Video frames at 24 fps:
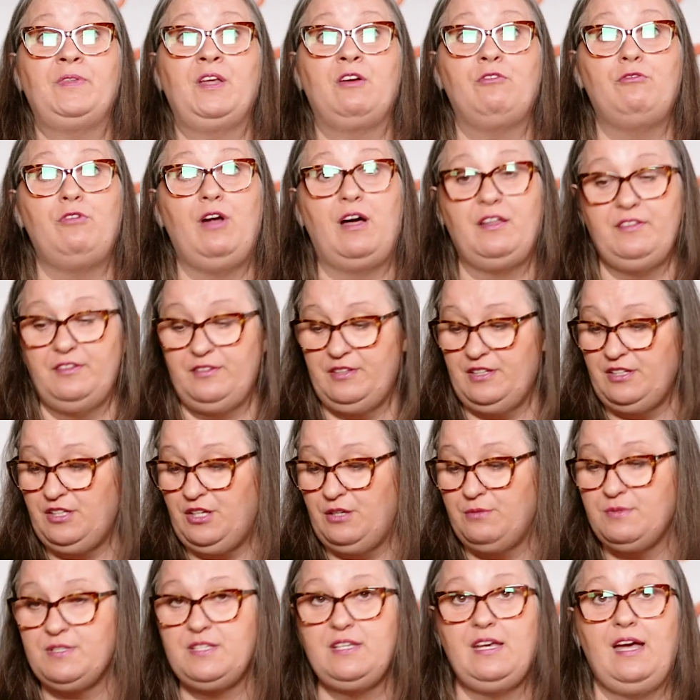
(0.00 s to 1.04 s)
rather than
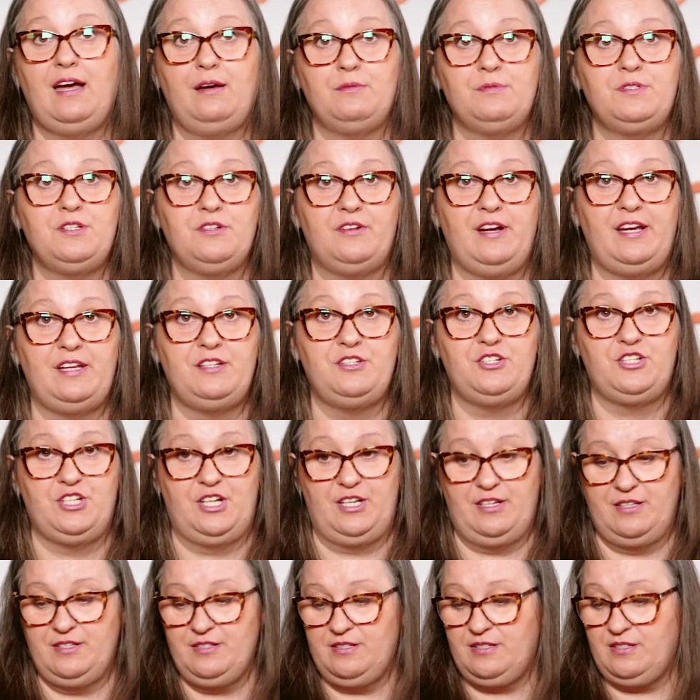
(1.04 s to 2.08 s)
use the outer
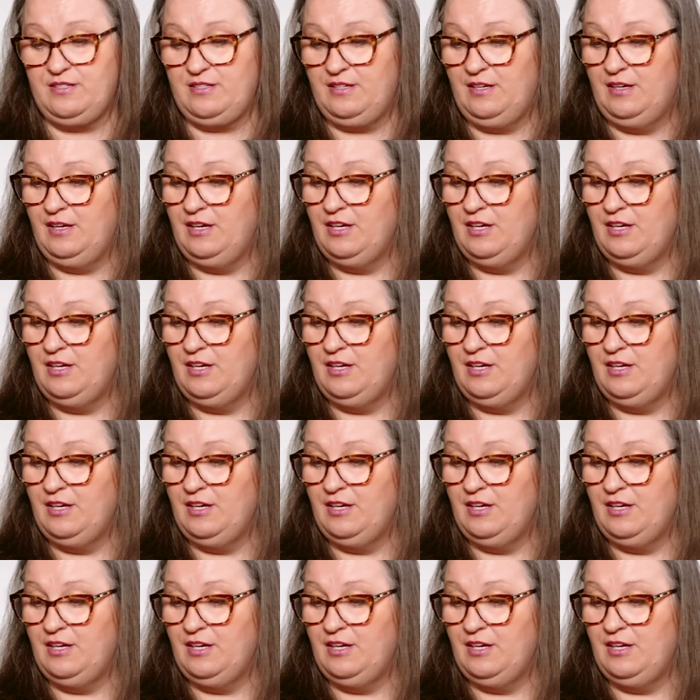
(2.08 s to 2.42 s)
edges,